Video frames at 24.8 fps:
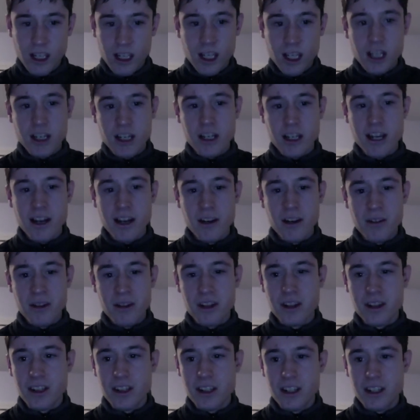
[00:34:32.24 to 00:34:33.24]
Now,
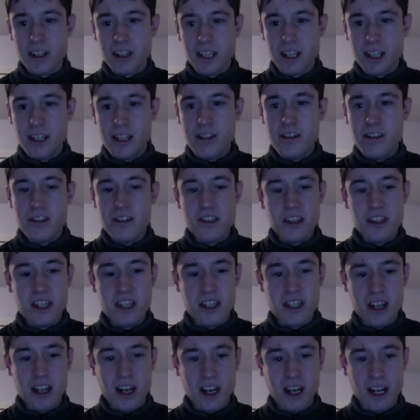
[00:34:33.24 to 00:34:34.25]
here's the
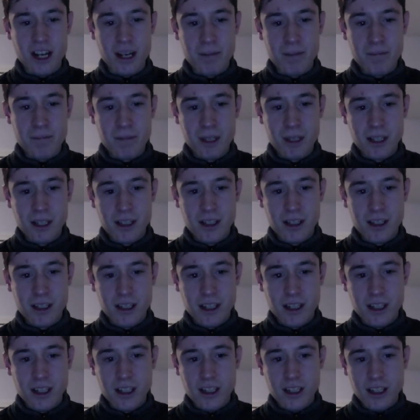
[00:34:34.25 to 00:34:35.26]
time.
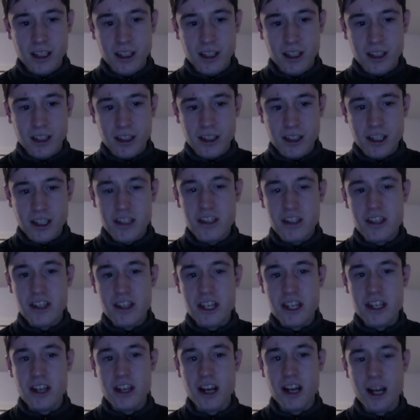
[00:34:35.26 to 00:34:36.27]
This is the
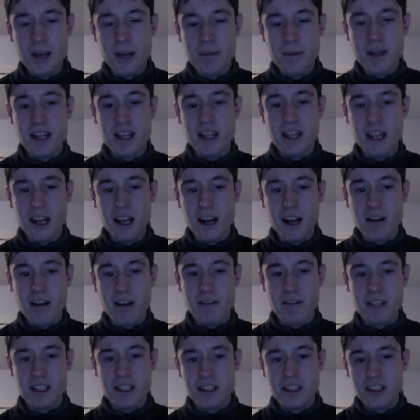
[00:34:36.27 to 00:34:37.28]
time that I
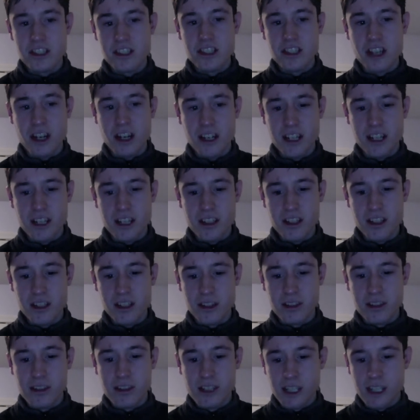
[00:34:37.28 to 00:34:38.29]
was starting
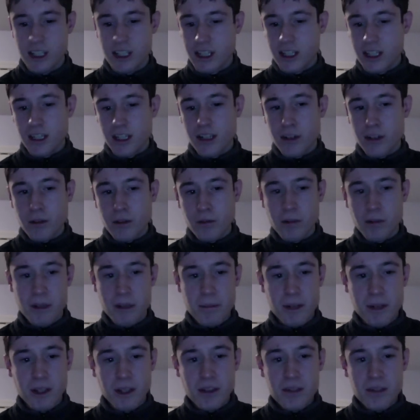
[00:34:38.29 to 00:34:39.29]
to
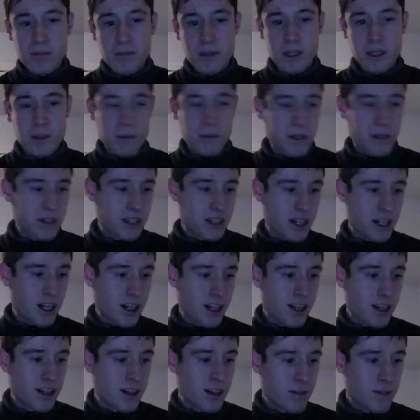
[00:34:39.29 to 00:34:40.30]
rebuild
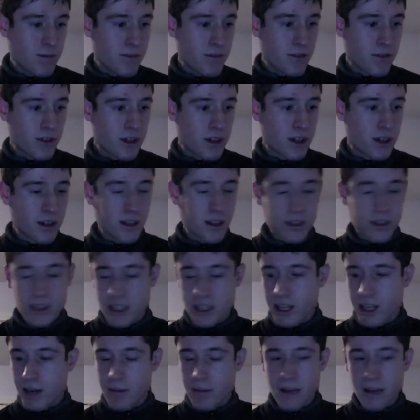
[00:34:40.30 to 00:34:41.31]
beastbarrelsy.com to
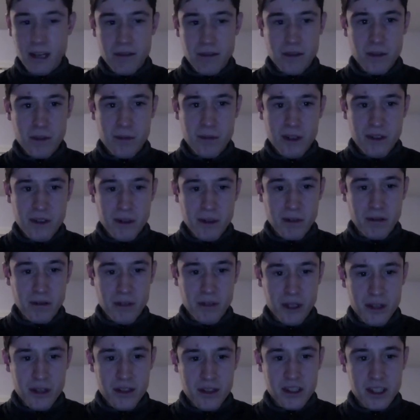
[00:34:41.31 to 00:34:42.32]
get ready for the movie
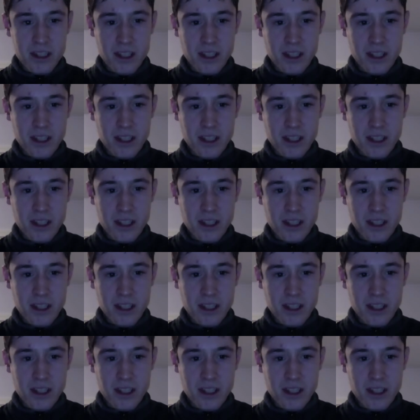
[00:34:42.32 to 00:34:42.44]
reviews.